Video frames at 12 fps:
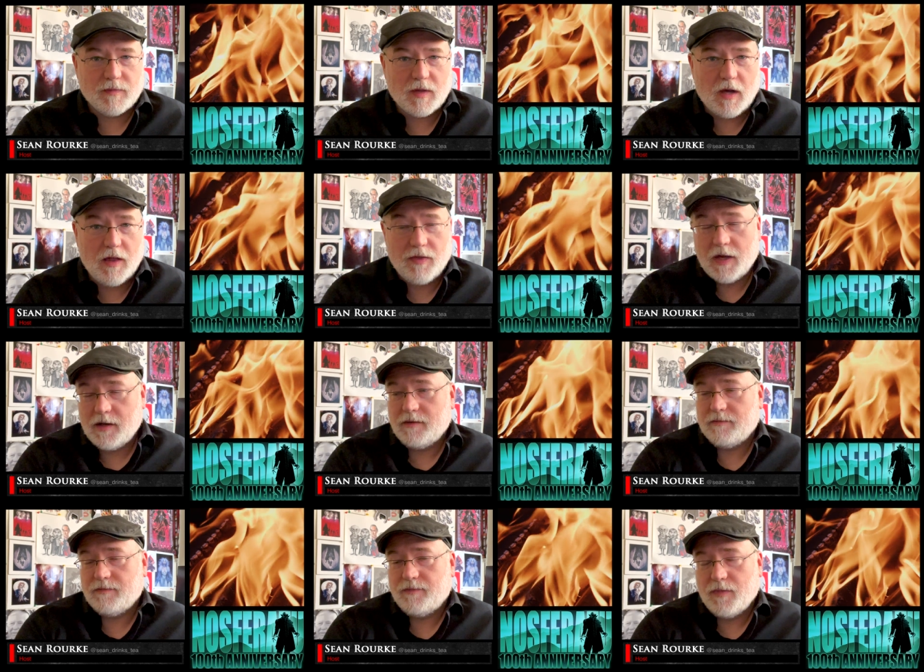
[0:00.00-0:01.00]
And
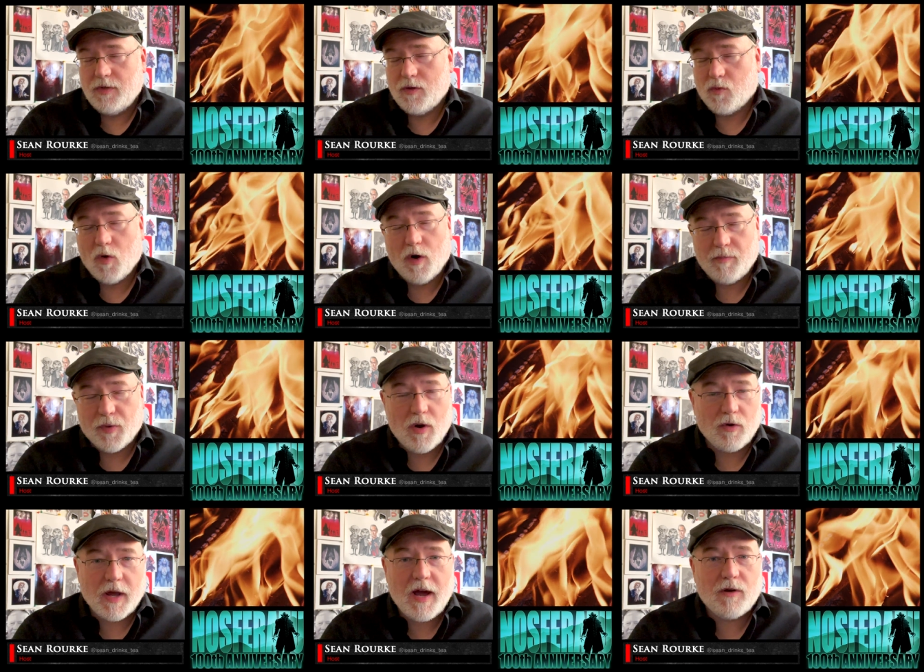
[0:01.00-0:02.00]
then the war
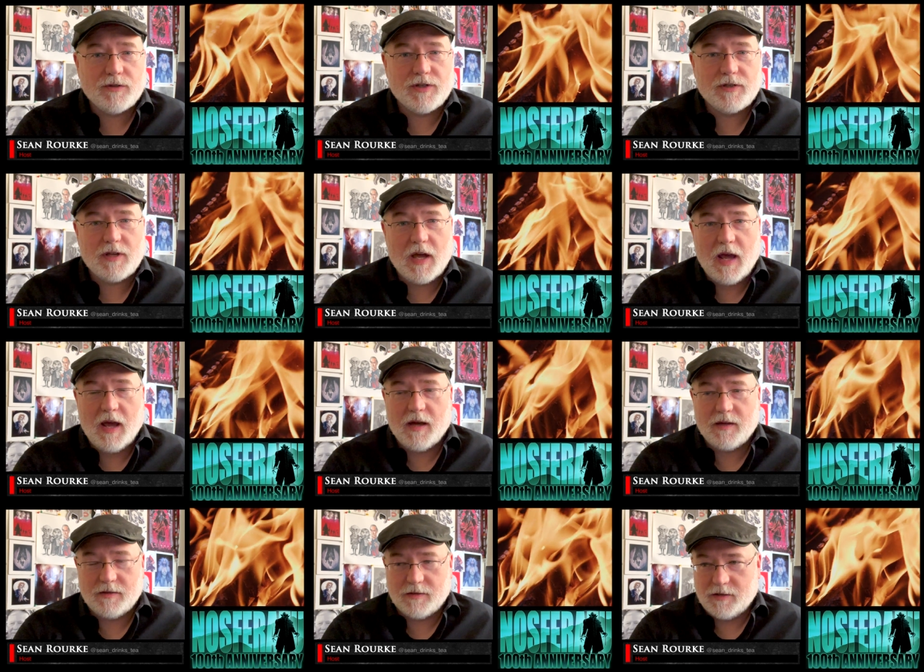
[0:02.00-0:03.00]
broke out,
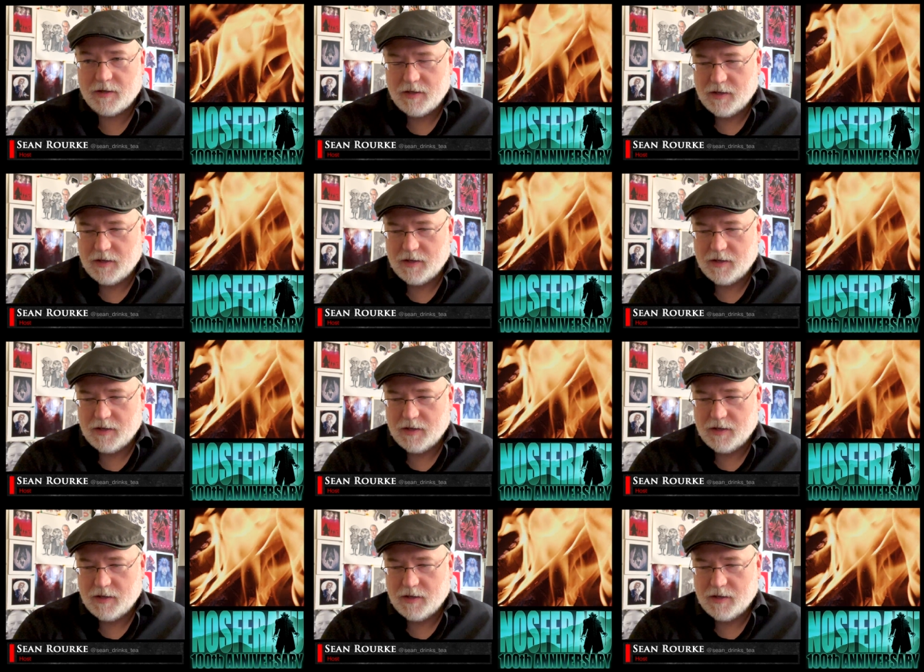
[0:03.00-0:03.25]
and